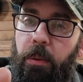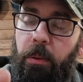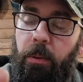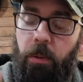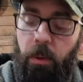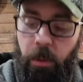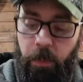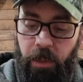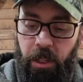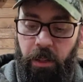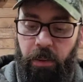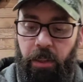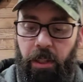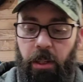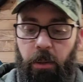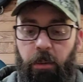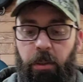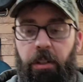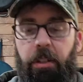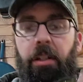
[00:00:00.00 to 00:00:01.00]
quote me on
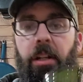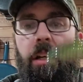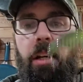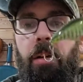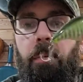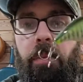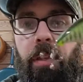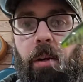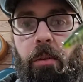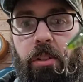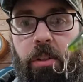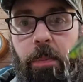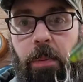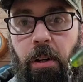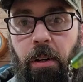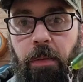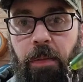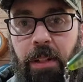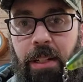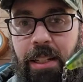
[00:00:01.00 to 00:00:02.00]
that one. That one's
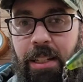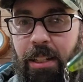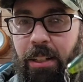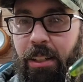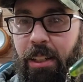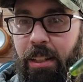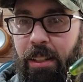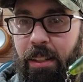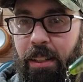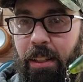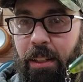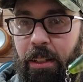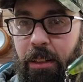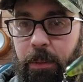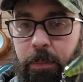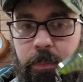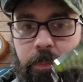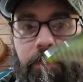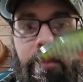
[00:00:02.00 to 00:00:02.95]
Perfect Gill, I think.